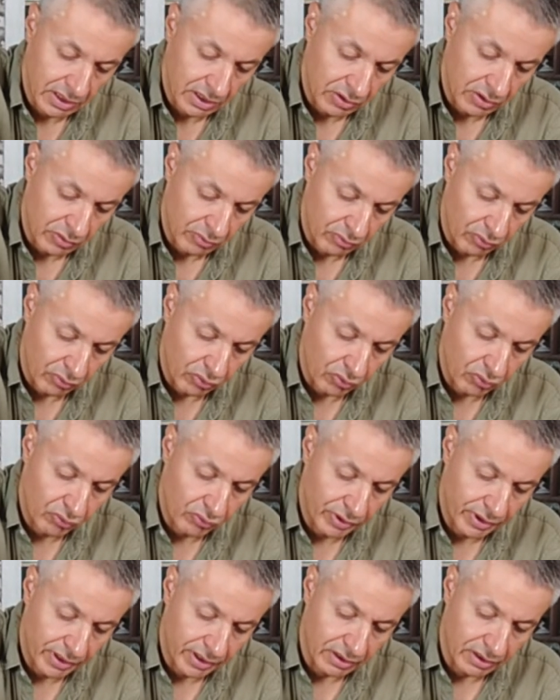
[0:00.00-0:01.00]

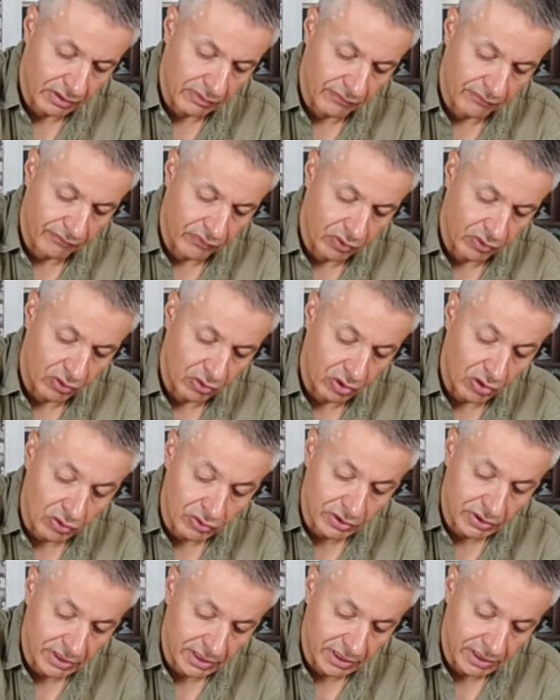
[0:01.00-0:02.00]
brewing for a long
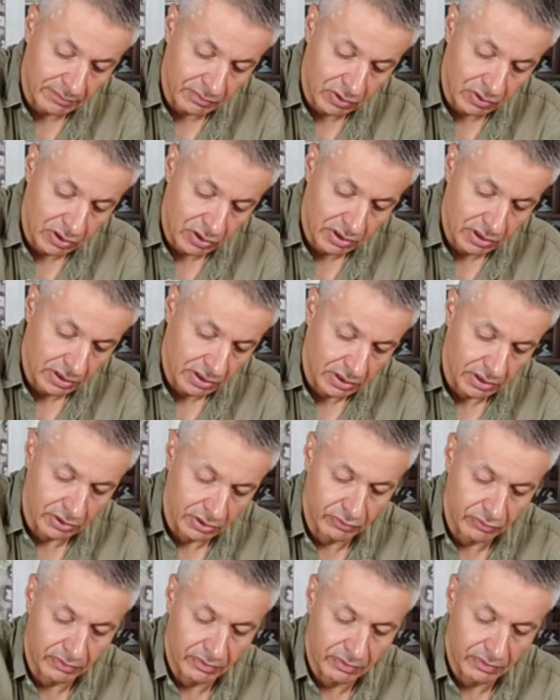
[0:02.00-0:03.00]
time. You
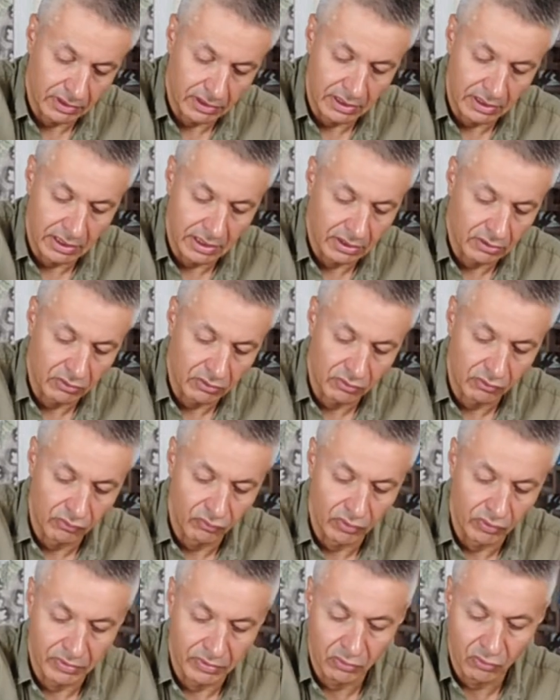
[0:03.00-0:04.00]
see I
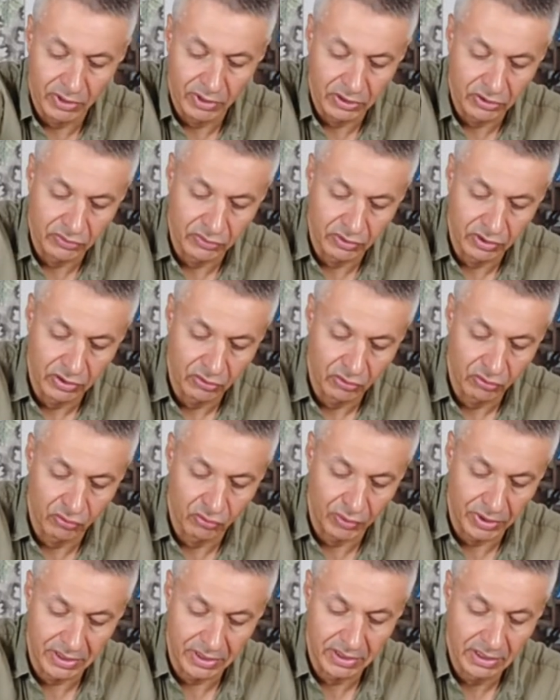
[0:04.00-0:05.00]
was quite
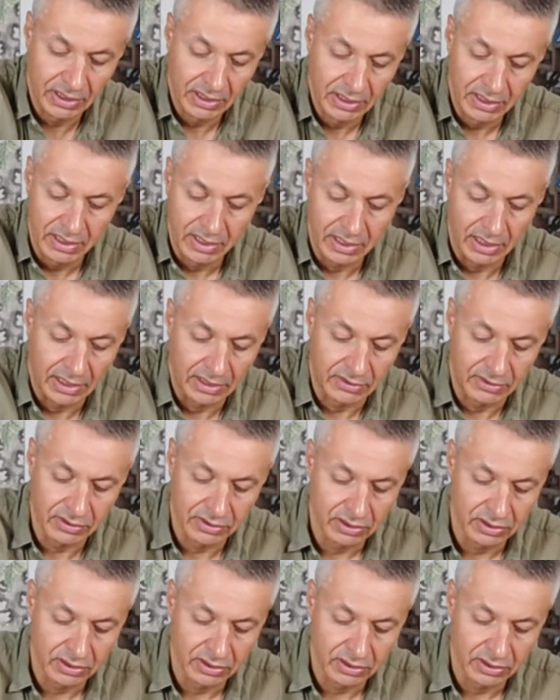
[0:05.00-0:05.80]
quick at